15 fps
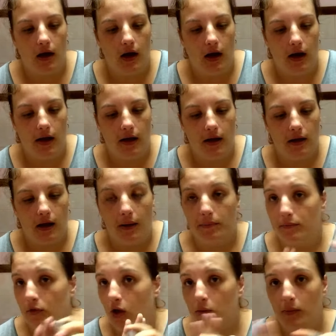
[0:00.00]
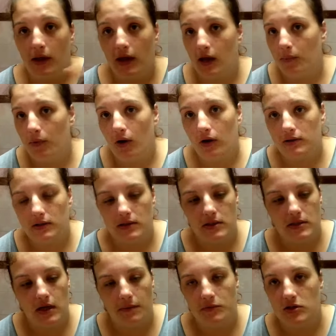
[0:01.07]
I'm no makeup
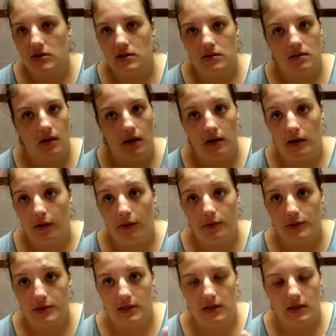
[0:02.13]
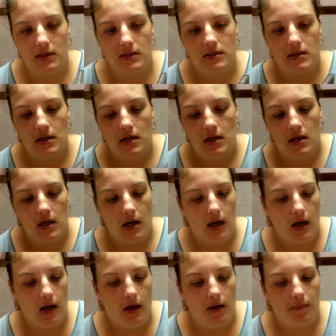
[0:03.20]
artist, I'm just an enthusiast.
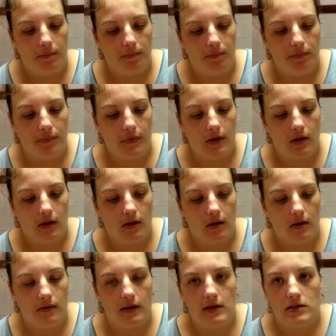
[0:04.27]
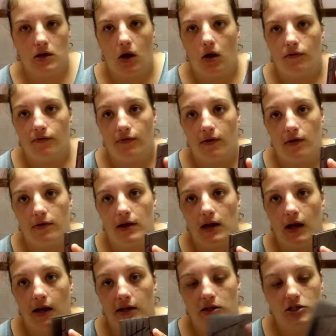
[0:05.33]
These are very
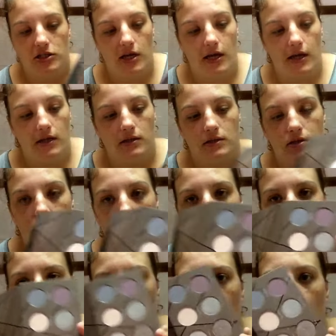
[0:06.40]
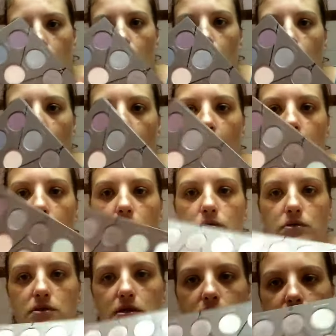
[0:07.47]
light shades, so I
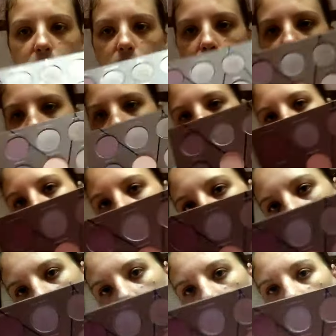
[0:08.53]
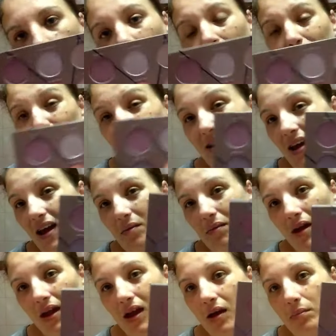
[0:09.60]
use this for sort of everyday
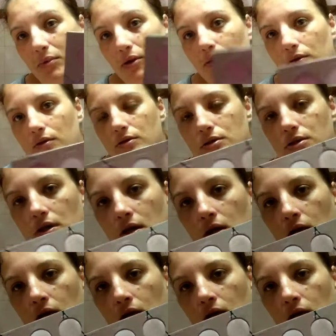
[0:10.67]
makeup looks.